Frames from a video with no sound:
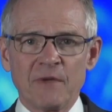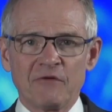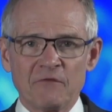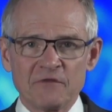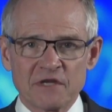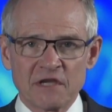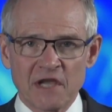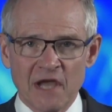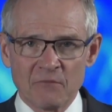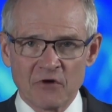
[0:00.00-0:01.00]
from our office
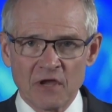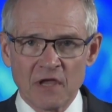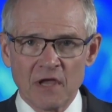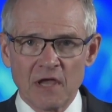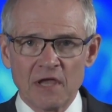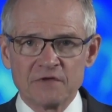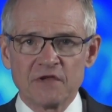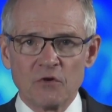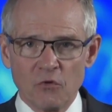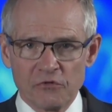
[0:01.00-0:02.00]
in Canberra
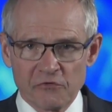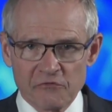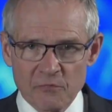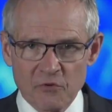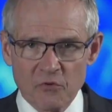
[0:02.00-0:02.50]
is the author of the